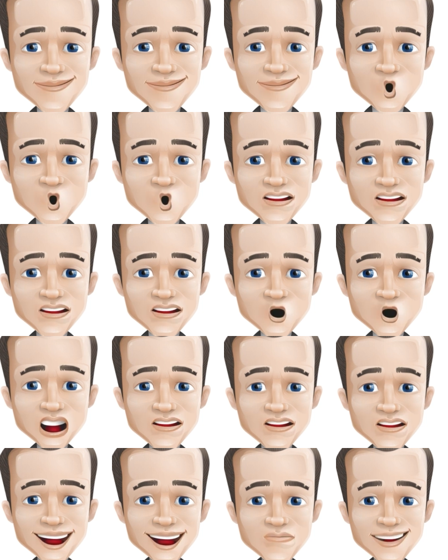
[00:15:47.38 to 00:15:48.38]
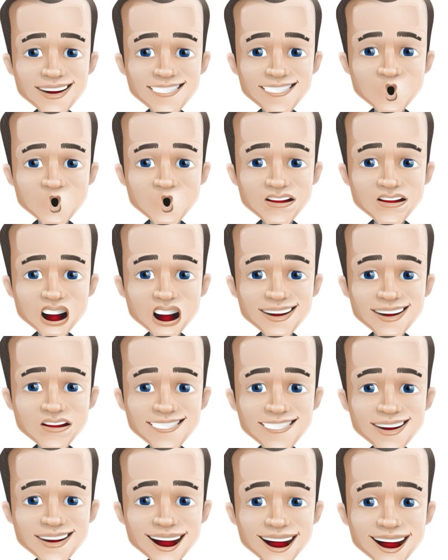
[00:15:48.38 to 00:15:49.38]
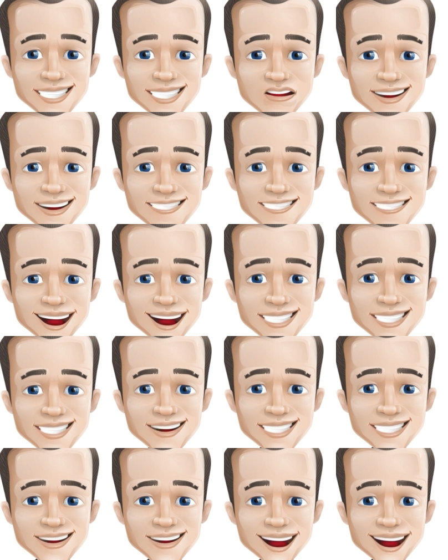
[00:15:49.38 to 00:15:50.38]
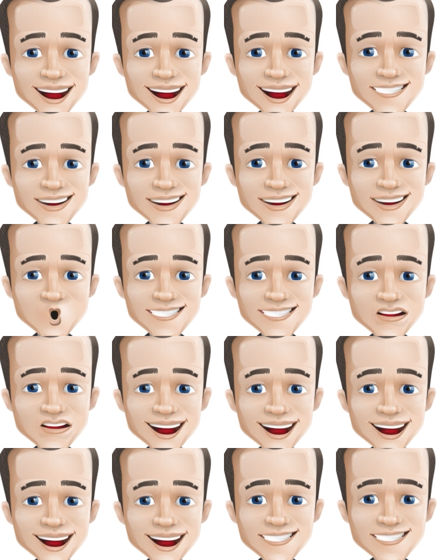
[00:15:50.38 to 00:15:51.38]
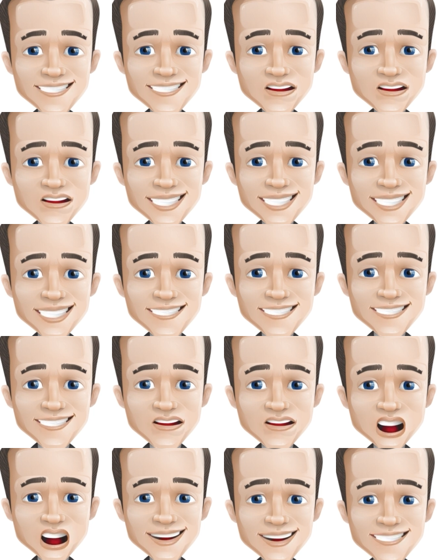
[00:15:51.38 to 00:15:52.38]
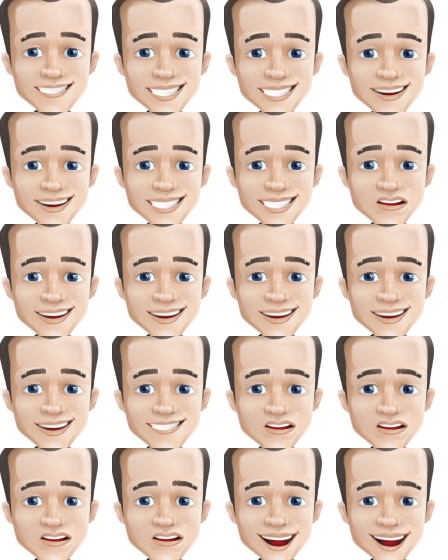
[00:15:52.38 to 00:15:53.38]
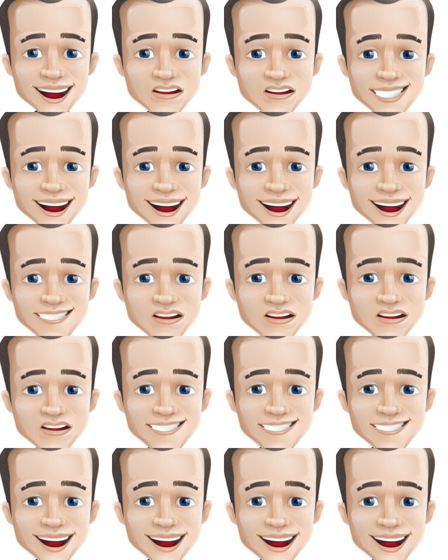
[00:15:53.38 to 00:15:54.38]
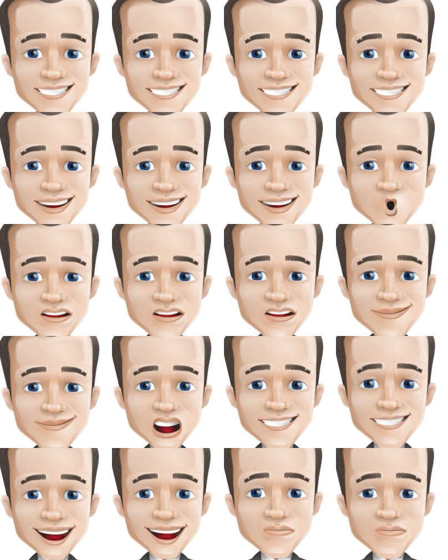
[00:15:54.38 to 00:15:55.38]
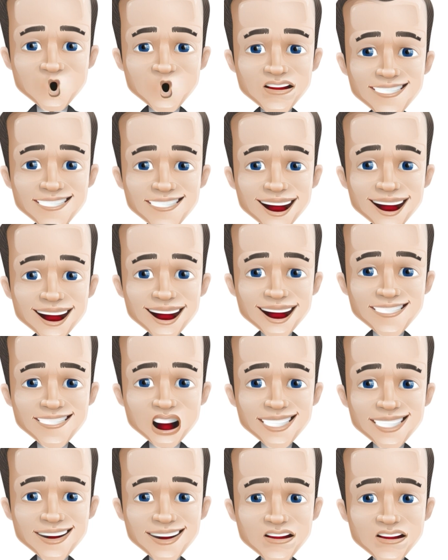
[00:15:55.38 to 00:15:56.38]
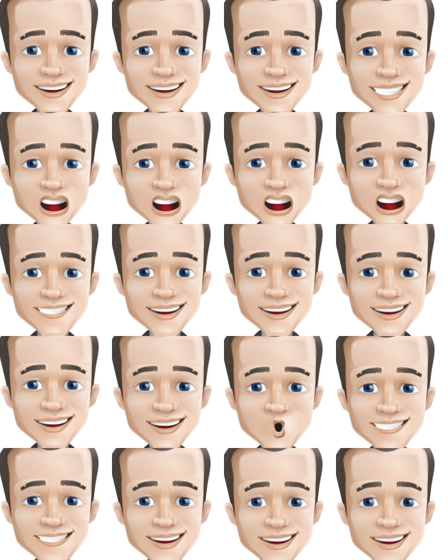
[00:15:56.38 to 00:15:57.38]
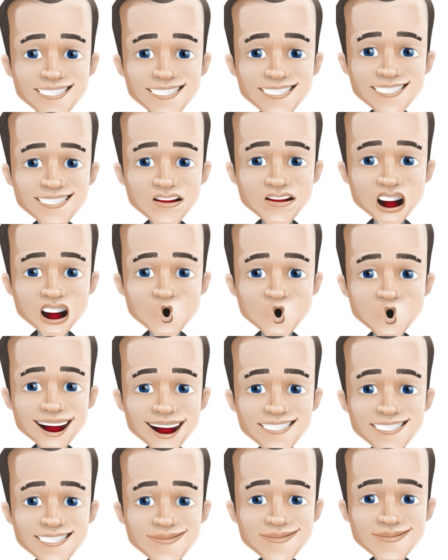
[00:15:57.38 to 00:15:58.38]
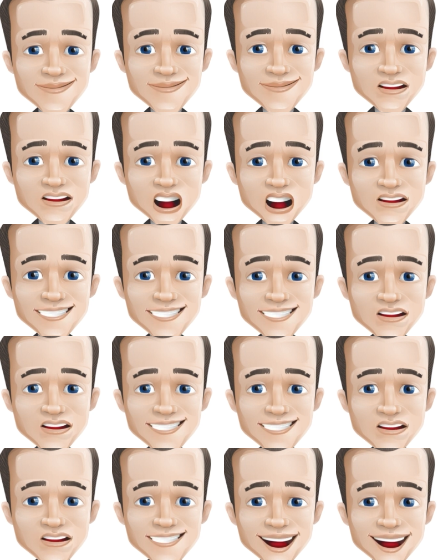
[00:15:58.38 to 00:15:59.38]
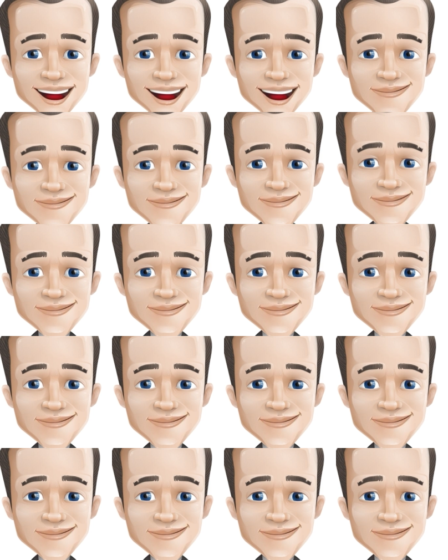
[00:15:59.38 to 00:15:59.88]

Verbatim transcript: The bottom line, if you are interested in day trading, you should educate yourself about scalping. Scalping can be very proper for traders who decide to use it as primary strategy or even those who use it to supplement other types of trading.